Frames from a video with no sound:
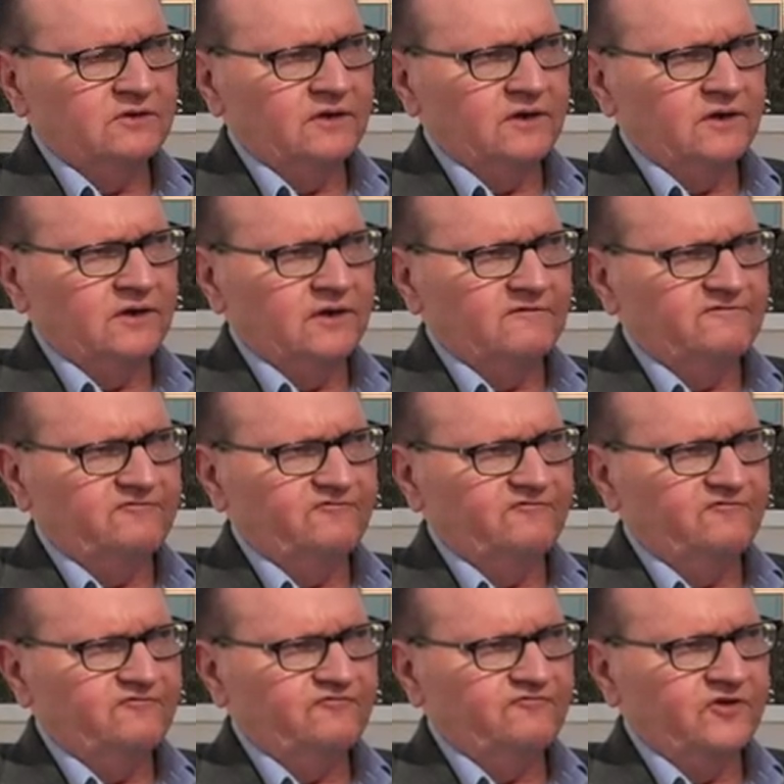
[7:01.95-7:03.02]

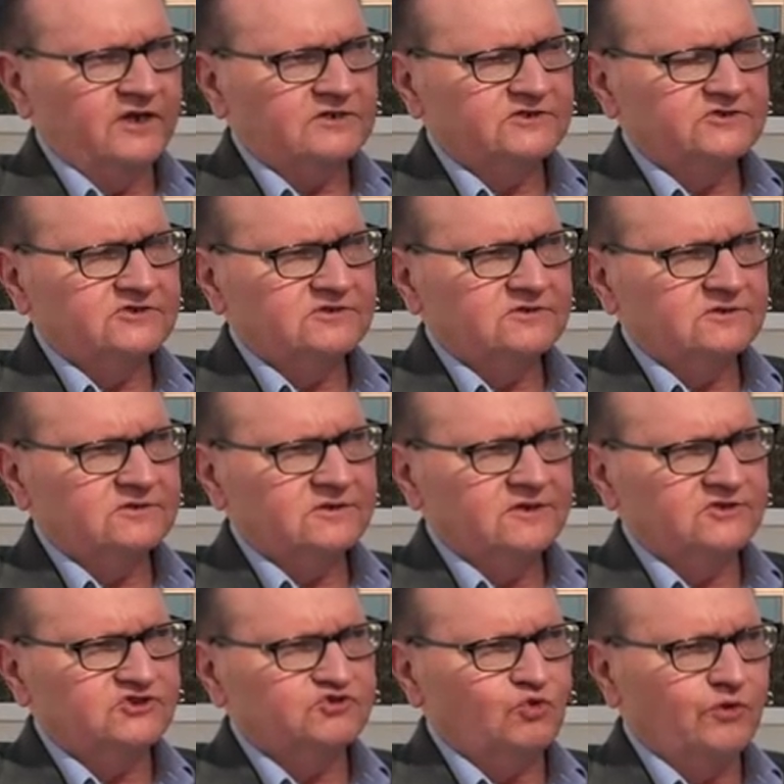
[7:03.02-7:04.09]
affects
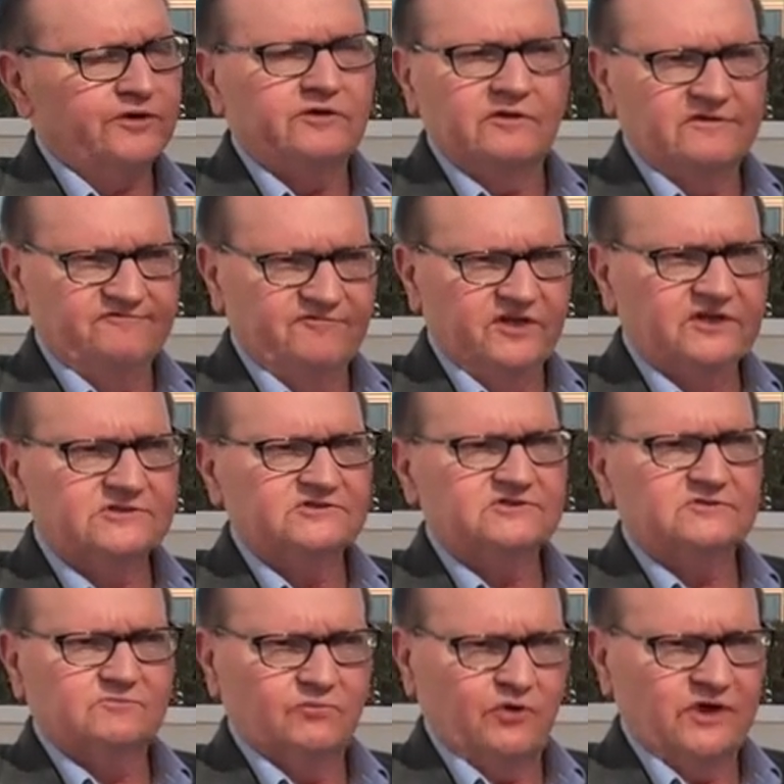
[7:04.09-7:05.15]
historical events
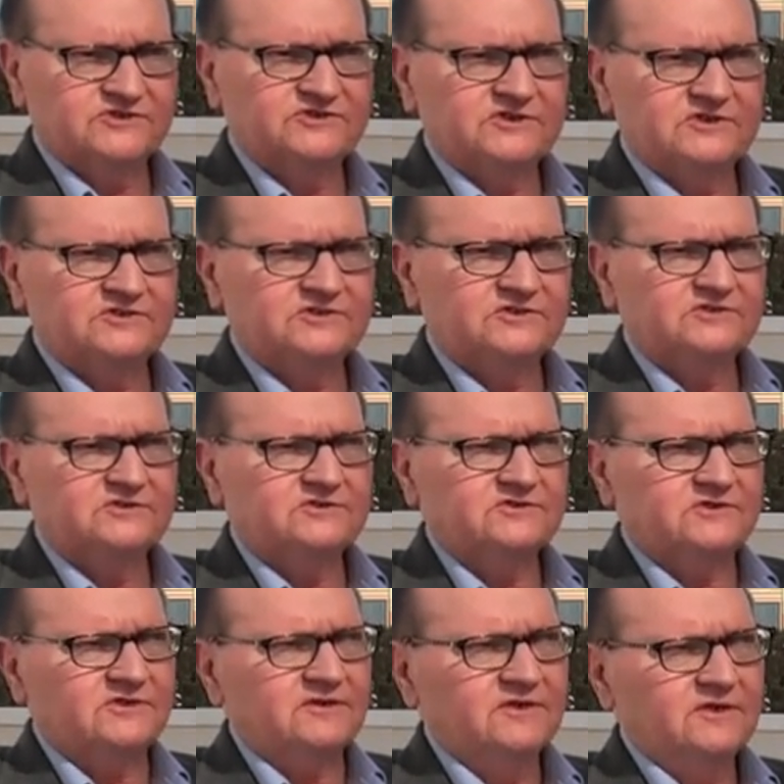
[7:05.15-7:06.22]
and
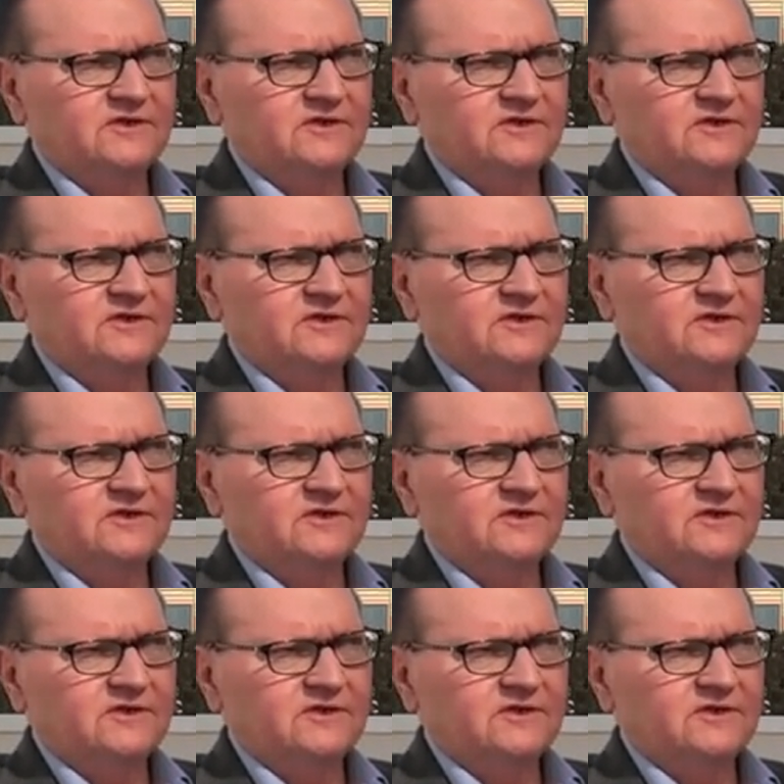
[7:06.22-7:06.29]
processes, and